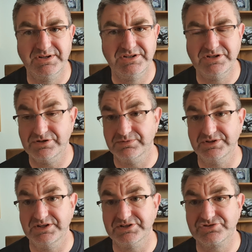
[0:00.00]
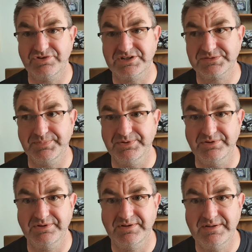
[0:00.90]
You don't need a stress
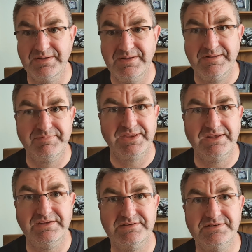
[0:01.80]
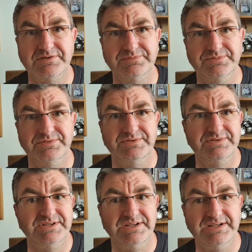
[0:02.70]
ball. You don't
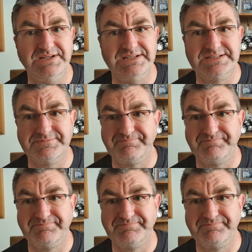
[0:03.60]
need